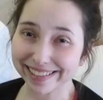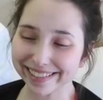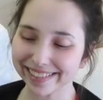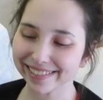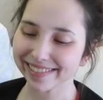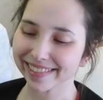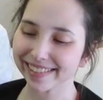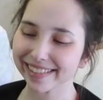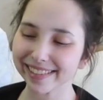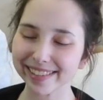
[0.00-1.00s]
too.
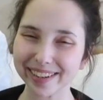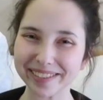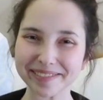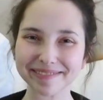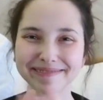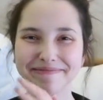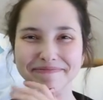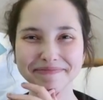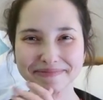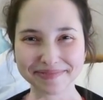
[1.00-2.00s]
So
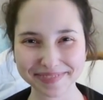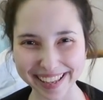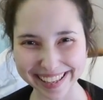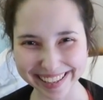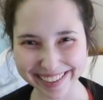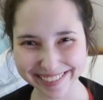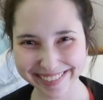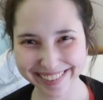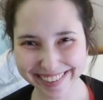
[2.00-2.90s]
thank you.